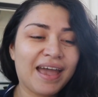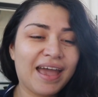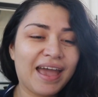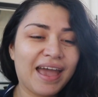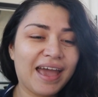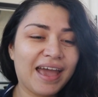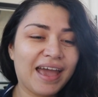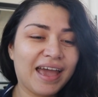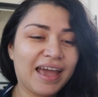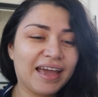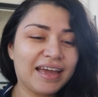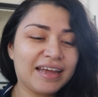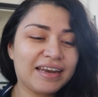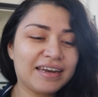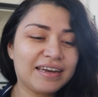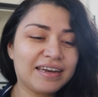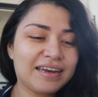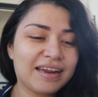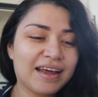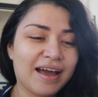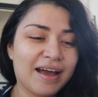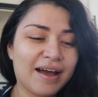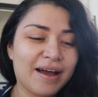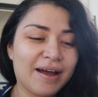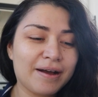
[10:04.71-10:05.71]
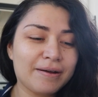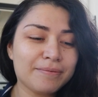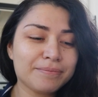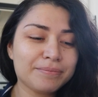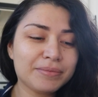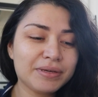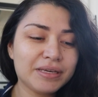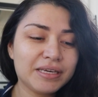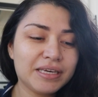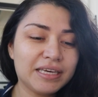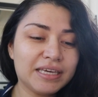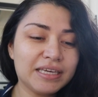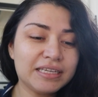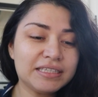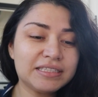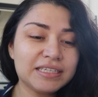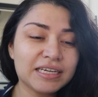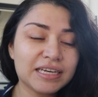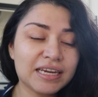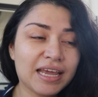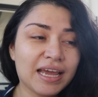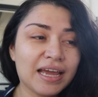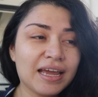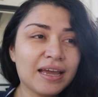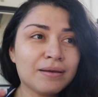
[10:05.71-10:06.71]
And he
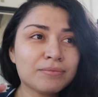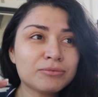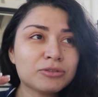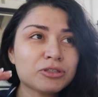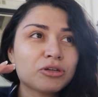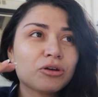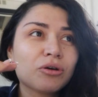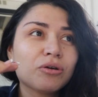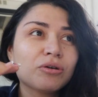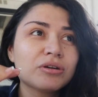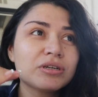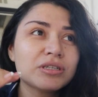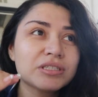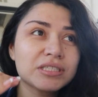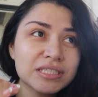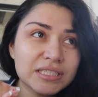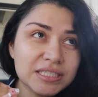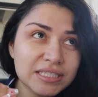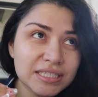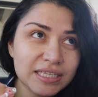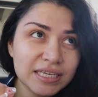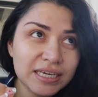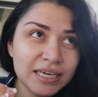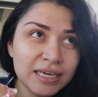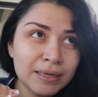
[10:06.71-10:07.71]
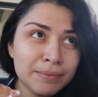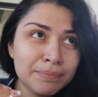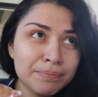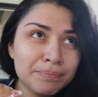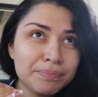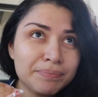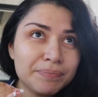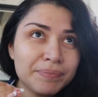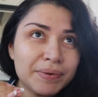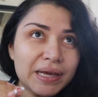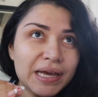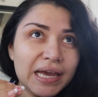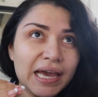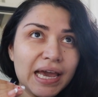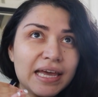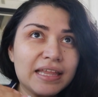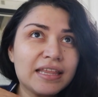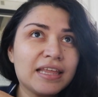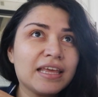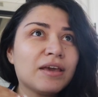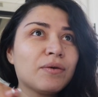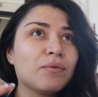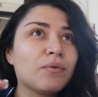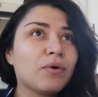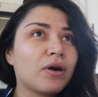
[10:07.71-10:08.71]
did get him to go to sleep, and
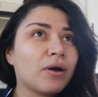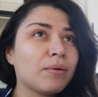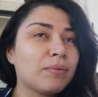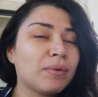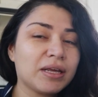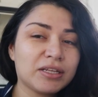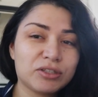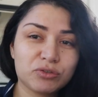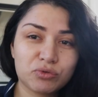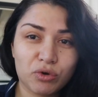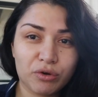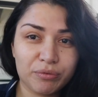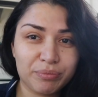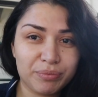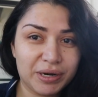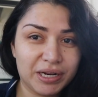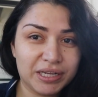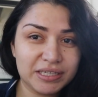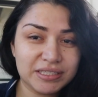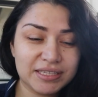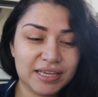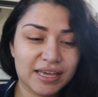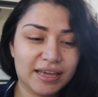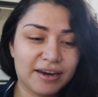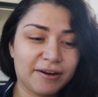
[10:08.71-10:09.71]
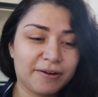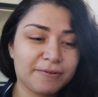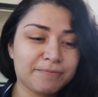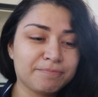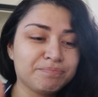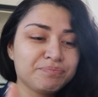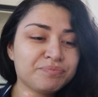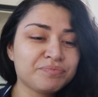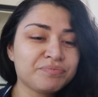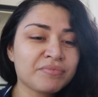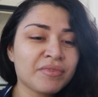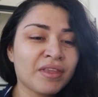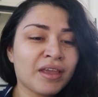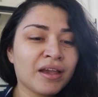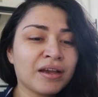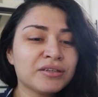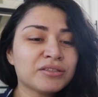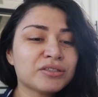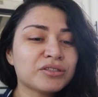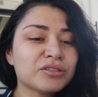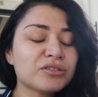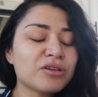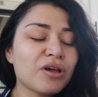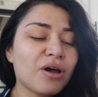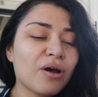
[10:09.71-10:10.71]
then he woke up like 12 minutes later.
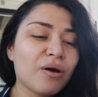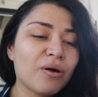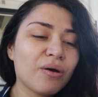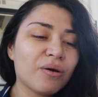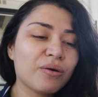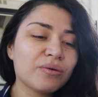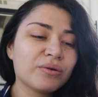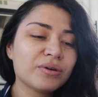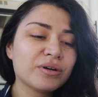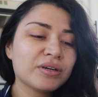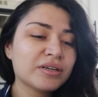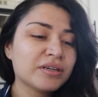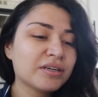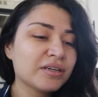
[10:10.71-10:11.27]
So